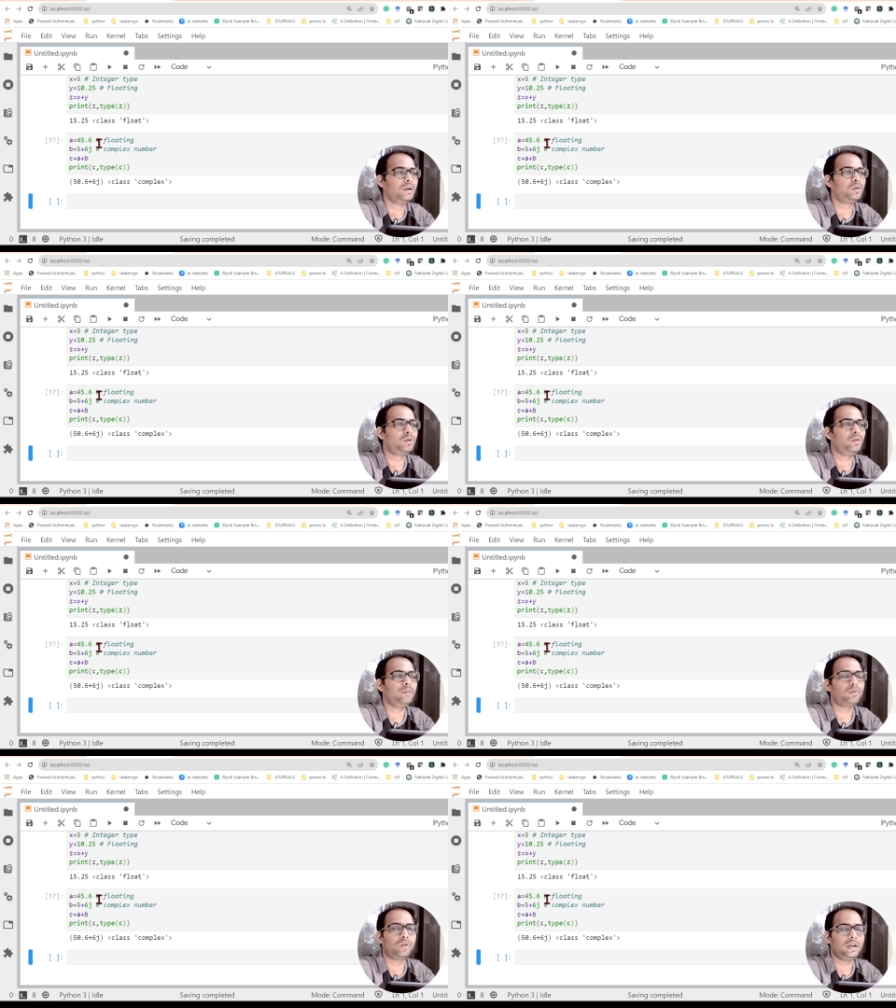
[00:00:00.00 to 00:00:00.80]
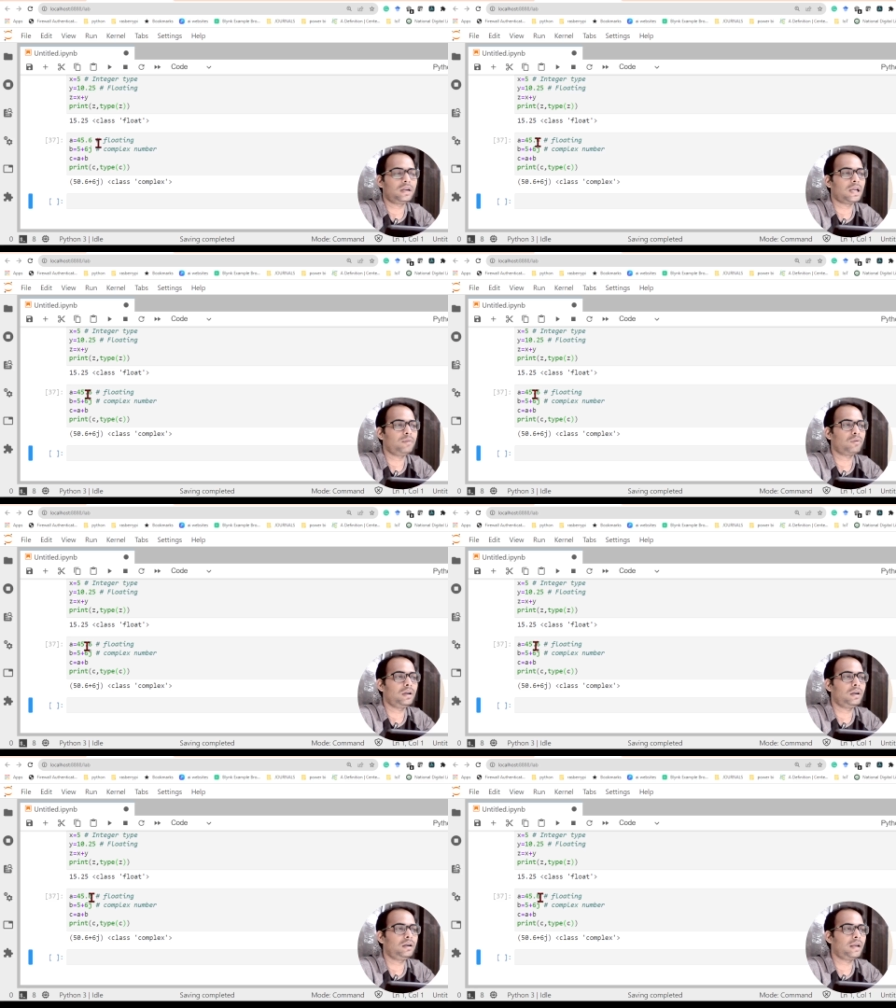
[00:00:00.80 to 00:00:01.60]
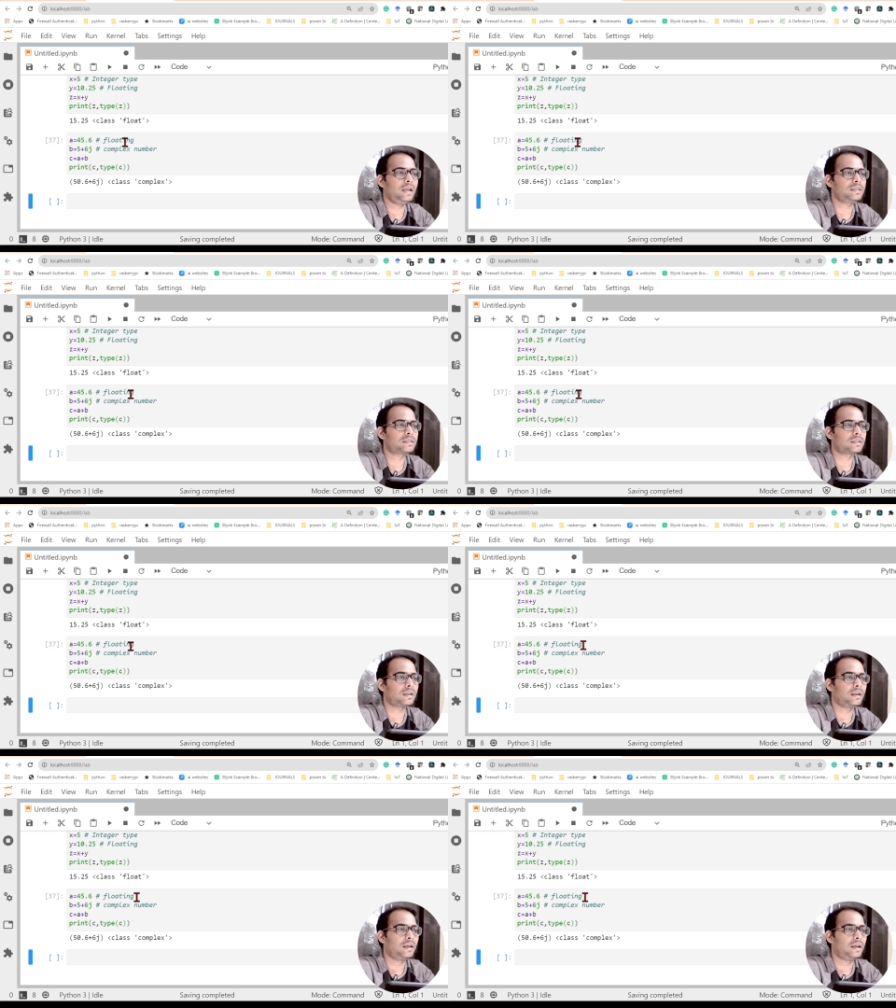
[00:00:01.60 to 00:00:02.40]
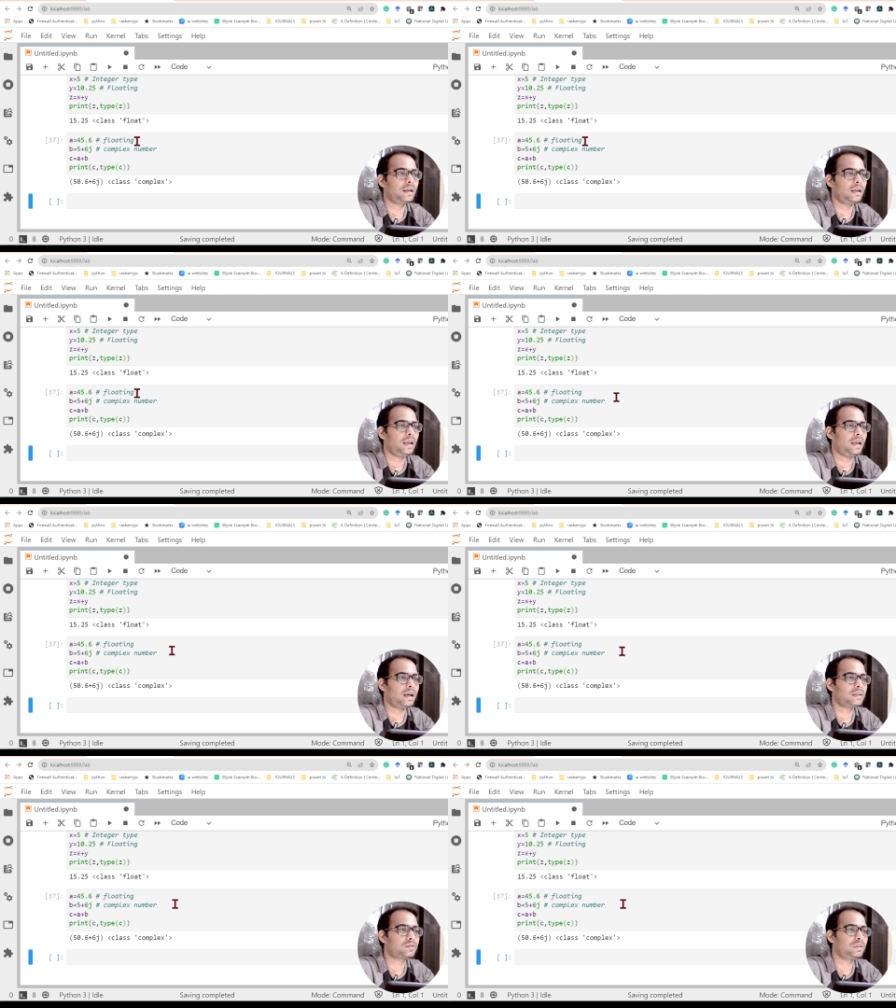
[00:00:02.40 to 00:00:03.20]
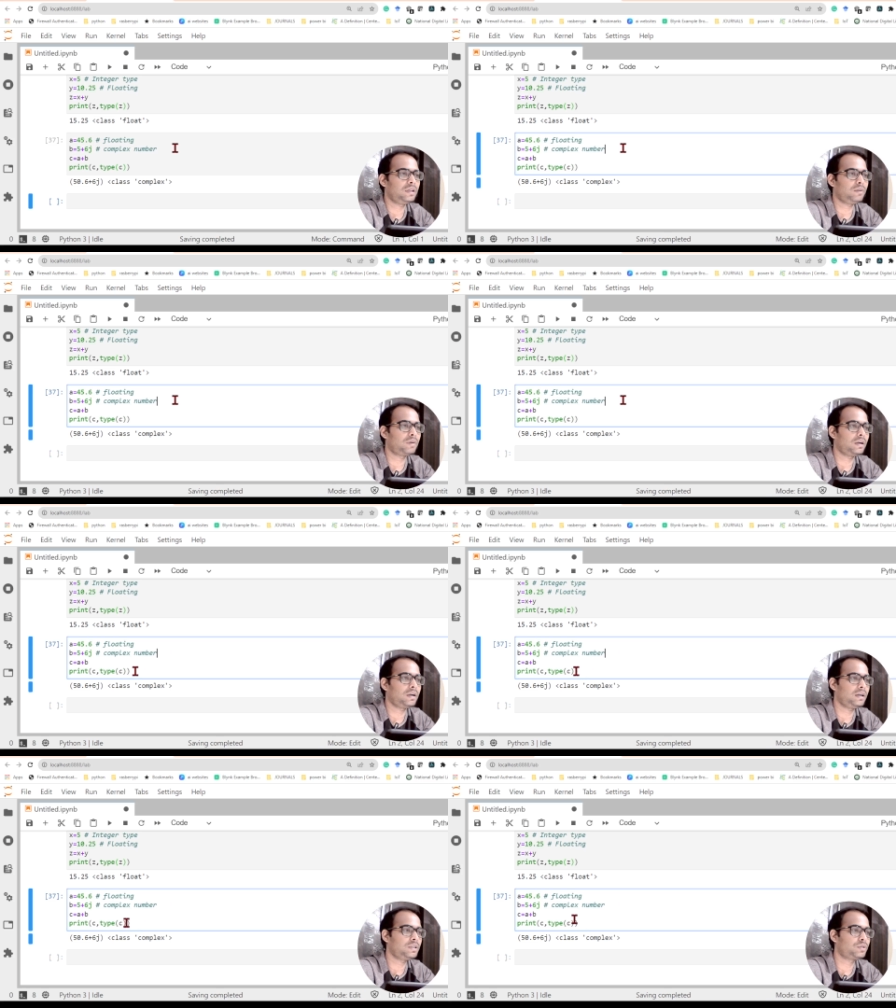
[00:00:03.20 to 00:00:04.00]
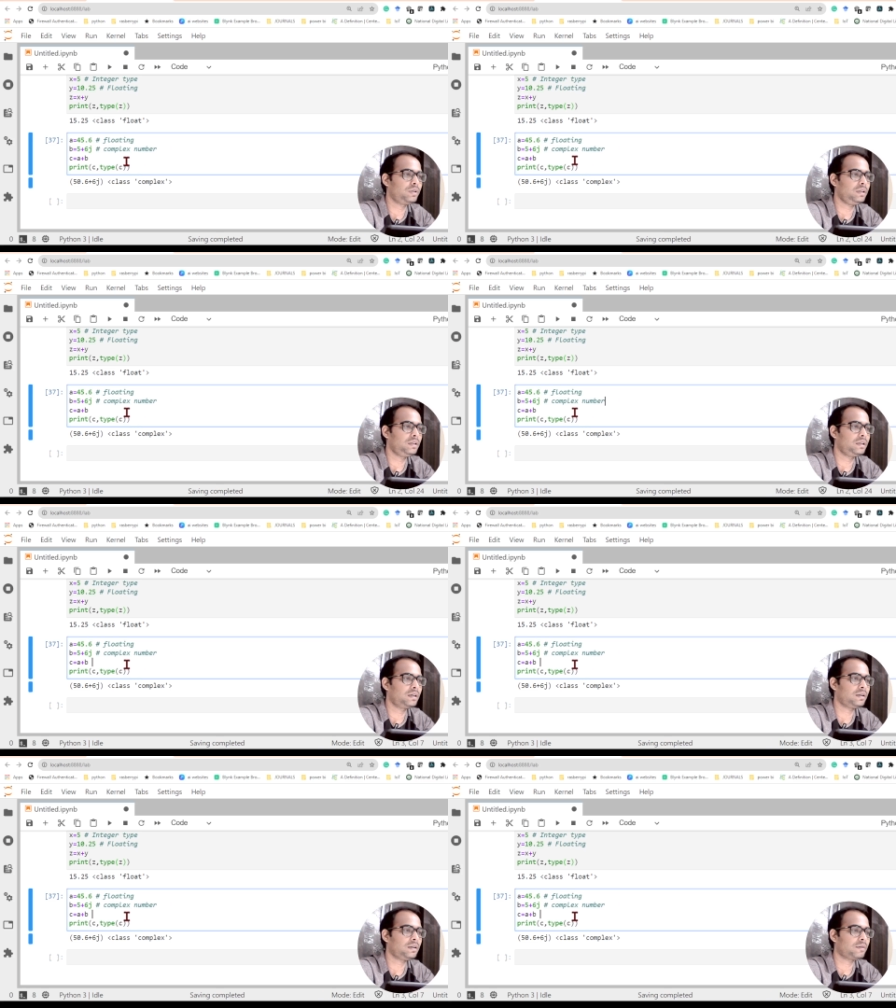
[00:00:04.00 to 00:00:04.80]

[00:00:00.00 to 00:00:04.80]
to a floating type where it takes a as. So here what it is doing here,